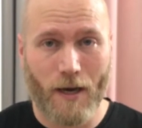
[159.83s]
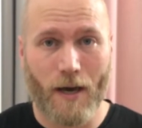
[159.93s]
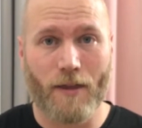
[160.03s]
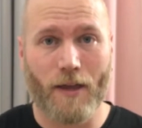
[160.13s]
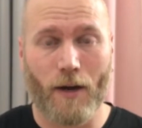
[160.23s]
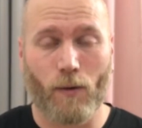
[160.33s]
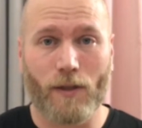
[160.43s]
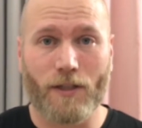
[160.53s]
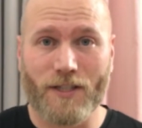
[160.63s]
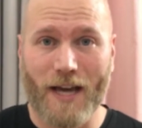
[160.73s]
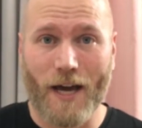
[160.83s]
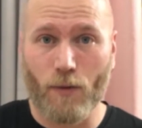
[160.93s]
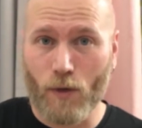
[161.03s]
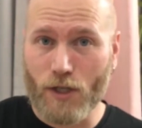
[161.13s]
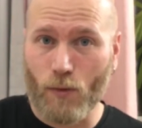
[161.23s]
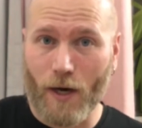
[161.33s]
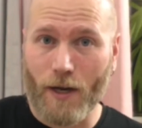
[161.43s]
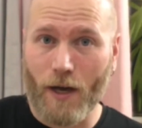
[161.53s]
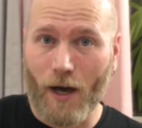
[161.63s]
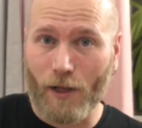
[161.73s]
and then I will decide which
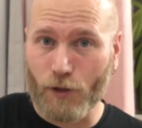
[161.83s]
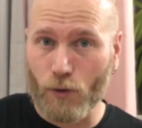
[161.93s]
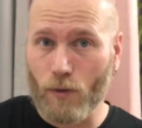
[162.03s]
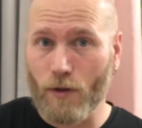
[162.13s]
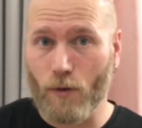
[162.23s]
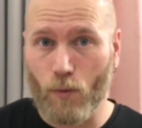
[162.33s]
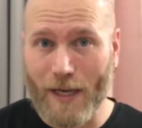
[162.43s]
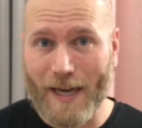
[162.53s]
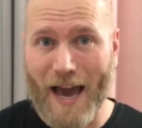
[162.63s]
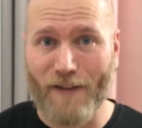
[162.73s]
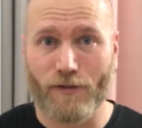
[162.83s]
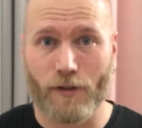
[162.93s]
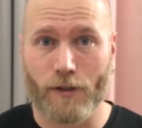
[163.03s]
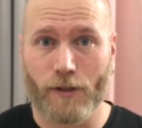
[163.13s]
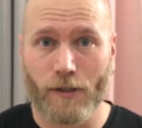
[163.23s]
one I'll do the week after.